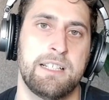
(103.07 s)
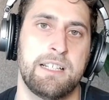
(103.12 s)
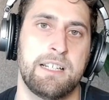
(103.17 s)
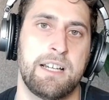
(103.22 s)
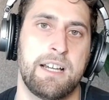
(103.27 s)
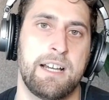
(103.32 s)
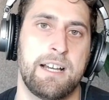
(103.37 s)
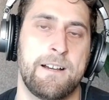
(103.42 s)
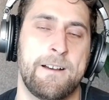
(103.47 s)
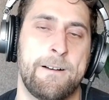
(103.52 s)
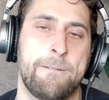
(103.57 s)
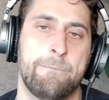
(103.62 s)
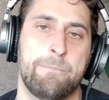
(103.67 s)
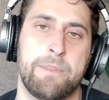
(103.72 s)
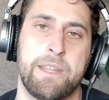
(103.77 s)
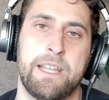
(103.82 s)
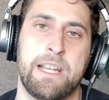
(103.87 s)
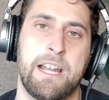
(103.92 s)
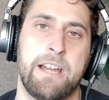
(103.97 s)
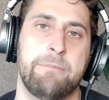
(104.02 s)

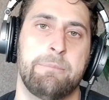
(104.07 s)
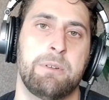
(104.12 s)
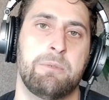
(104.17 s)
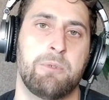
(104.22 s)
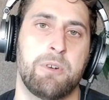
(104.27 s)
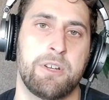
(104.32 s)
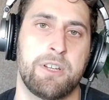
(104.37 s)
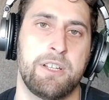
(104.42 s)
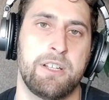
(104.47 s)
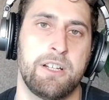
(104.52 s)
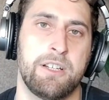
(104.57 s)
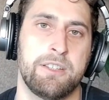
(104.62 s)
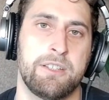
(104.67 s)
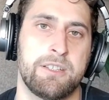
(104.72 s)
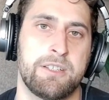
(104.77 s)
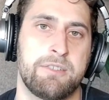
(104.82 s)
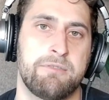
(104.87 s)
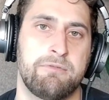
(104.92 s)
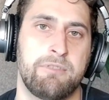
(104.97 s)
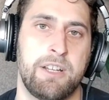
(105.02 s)
And I've been working on
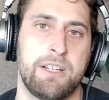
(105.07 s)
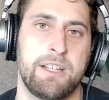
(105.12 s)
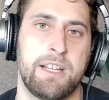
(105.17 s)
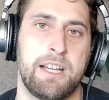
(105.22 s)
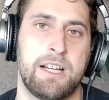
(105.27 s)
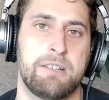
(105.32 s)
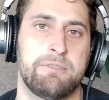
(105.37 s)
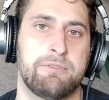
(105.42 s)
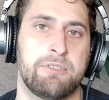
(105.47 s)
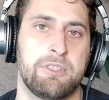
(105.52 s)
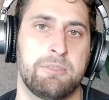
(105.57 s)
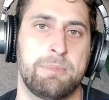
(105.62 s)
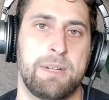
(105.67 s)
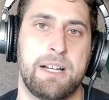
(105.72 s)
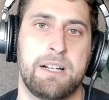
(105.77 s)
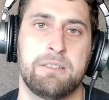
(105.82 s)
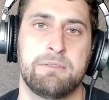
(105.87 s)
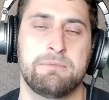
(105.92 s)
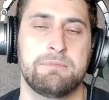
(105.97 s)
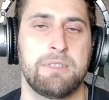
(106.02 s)
this right now for
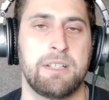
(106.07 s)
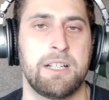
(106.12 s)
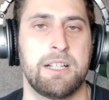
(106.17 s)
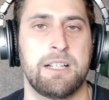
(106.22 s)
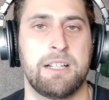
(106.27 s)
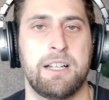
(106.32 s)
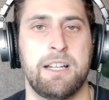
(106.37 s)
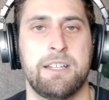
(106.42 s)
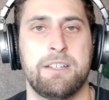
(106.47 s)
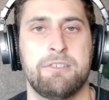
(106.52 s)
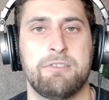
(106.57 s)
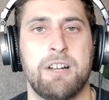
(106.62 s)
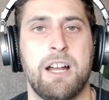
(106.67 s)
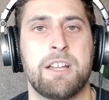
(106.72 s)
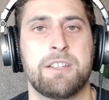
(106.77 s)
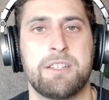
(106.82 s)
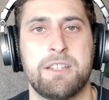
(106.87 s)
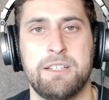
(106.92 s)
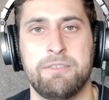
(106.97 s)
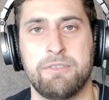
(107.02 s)
about, at
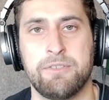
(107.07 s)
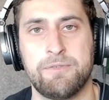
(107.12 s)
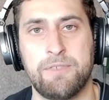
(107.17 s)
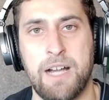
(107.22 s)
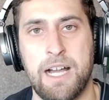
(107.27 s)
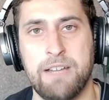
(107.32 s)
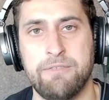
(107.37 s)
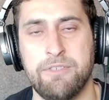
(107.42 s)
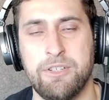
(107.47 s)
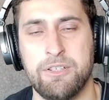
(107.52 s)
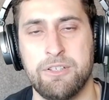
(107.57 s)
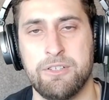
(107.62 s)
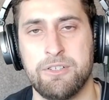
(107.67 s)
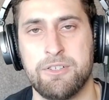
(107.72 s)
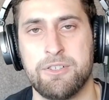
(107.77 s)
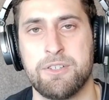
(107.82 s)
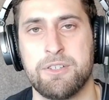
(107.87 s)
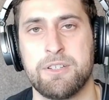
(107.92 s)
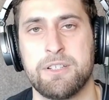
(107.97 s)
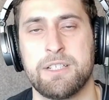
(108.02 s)
Neurosity for 5
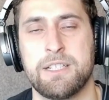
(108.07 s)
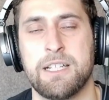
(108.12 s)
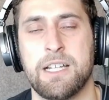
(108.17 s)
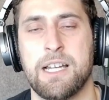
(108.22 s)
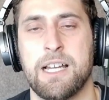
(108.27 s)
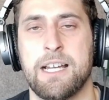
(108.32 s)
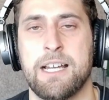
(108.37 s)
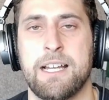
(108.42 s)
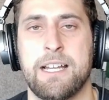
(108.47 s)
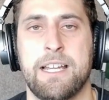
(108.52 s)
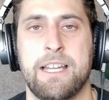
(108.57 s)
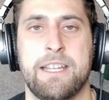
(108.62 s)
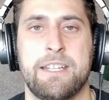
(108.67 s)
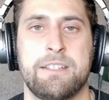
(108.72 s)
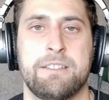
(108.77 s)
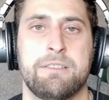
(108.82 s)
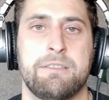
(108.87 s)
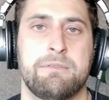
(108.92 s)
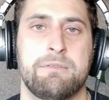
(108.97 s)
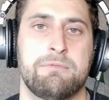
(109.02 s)
years,
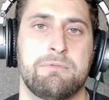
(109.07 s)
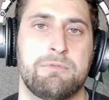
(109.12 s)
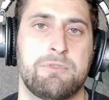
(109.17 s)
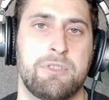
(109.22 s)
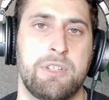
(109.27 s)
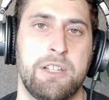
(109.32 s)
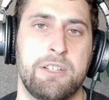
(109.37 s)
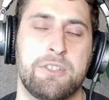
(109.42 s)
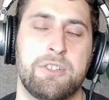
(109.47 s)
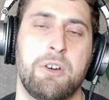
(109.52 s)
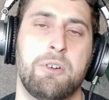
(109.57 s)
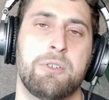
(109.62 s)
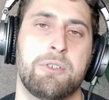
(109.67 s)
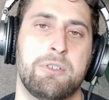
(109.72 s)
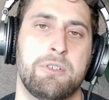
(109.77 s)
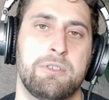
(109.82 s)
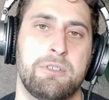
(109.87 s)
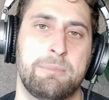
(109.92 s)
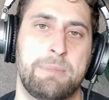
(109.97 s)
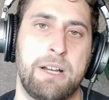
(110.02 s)
and in
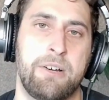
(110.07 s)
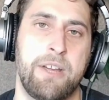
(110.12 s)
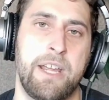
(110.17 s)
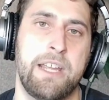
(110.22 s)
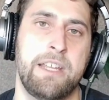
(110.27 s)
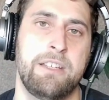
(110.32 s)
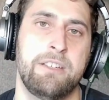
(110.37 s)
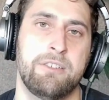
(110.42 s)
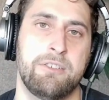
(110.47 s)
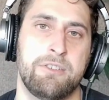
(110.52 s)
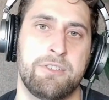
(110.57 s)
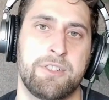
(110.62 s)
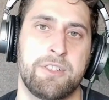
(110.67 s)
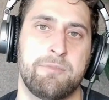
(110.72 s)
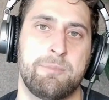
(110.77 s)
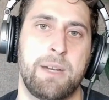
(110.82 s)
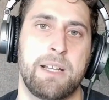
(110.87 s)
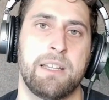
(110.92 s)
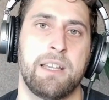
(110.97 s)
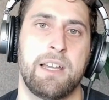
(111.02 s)
total, about 8 years
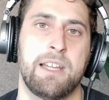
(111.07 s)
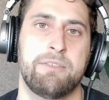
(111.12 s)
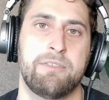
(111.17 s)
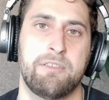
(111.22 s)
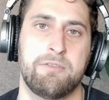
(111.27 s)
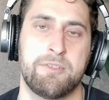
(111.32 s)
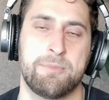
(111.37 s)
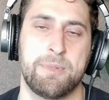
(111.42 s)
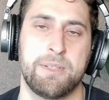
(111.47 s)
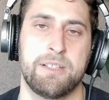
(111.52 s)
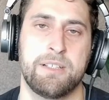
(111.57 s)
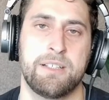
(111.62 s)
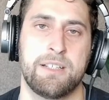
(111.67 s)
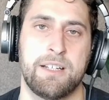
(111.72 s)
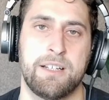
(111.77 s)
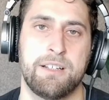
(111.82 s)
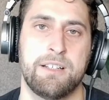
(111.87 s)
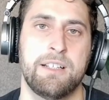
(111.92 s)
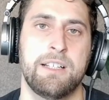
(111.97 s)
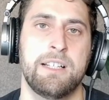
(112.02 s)
of my life has
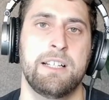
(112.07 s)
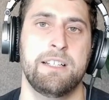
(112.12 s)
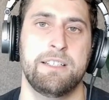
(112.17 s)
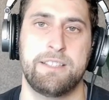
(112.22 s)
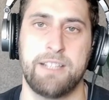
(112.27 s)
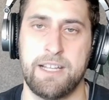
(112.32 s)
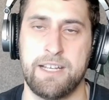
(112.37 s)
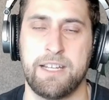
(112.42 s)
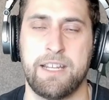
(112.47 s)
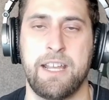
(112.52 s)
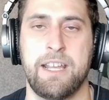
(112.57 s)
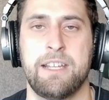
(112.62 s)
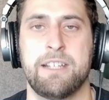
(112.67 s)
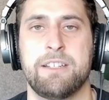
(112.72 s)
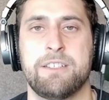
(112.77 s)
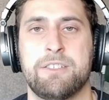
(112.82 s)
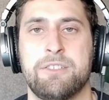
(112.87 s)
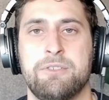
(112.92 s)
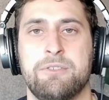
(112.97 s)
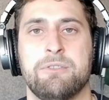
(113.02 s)
been
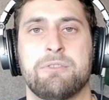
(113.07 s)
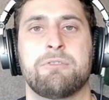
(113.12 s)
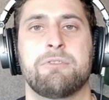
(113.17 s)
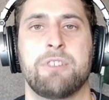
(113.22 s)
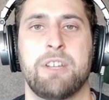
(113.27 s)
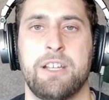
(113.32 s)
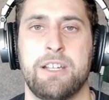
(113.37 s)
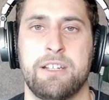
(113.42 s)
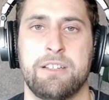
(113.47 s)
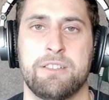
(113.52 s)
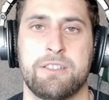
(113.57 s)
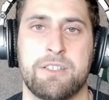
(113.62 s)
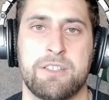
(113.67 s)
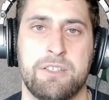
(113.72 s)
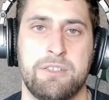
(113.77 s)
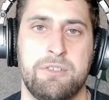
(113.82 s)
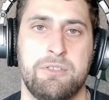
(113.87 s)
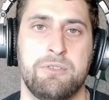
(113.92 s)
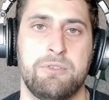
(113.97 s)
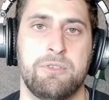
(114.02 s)
dedicated to creating this
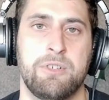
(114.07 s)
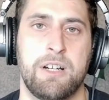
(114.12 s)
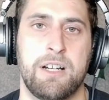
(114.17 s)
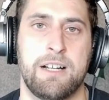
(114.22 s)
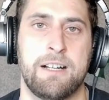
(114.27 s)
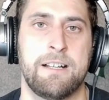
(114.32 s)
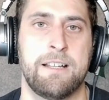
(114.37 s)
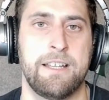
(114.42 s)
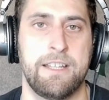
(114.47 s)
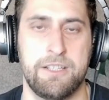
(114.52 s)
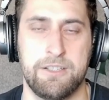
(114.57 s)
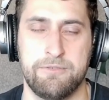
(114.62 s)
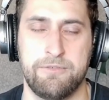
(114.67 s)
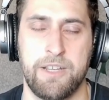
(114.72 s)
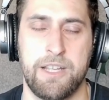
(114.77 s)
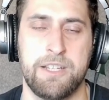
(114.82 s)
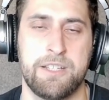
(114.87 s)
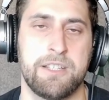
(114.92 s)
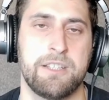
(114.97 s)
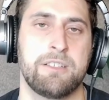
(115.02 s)
new
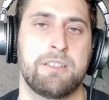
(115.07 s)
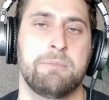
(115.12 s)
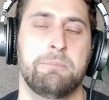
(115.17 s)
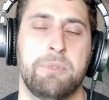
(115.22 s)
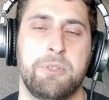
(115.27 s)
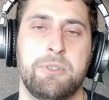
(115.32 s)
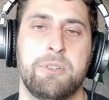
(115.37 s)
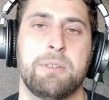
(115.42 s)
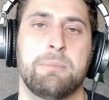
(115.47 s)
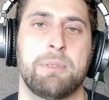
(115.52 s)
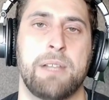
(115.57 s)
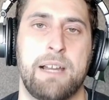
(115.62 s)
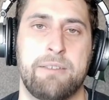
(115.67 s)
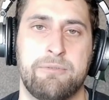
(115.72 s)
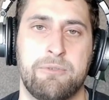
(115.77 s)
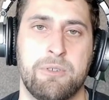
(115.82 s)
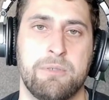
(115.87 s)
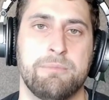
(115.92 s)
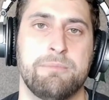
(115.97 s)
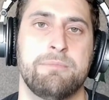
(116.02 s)
interface and computing
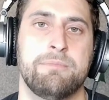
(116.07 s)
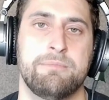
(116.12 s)
platform.